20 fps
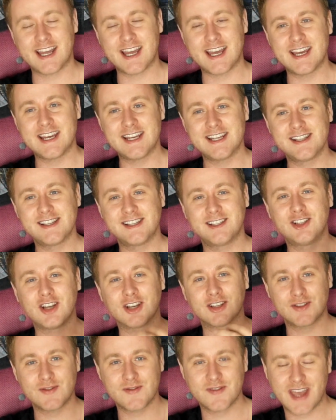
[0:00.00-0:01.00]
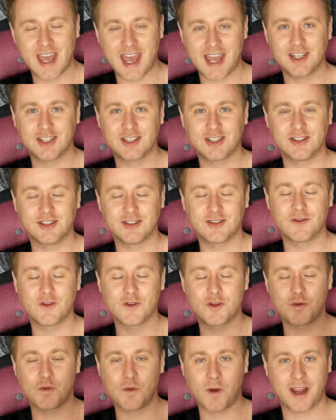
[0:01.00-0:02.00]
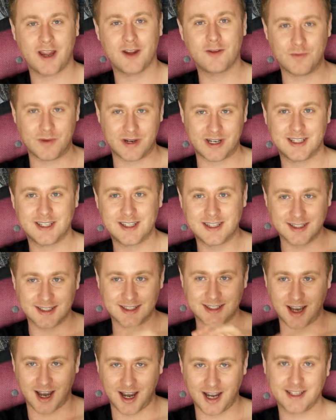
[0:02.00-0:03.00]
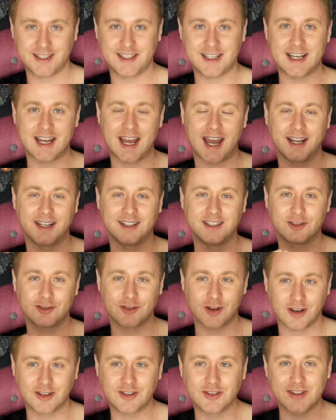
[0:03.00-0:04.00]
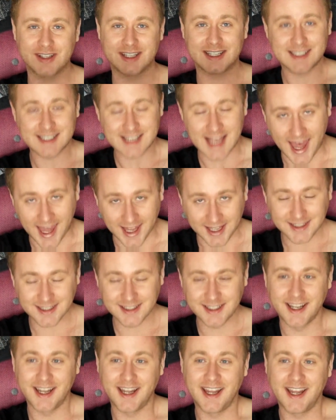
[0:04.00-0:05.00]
His justifications for the way in which society and structure is set